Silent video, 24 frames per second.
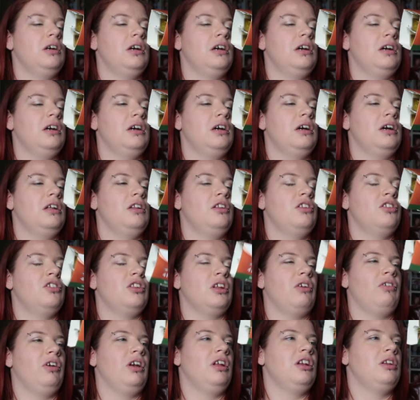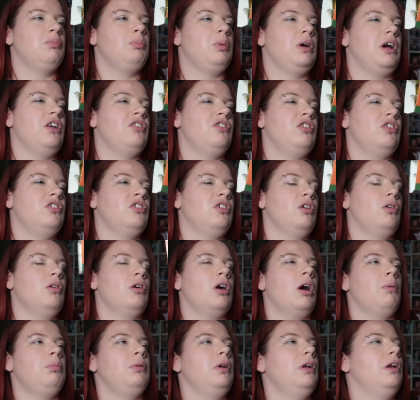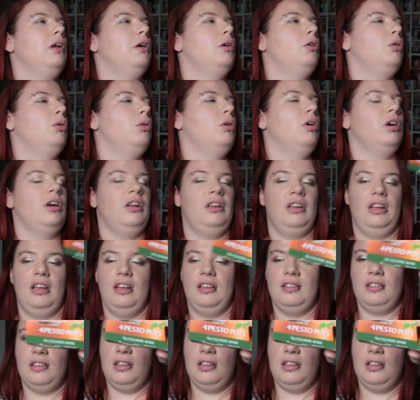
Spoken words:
and stirring into pasta, so a couple of little ideas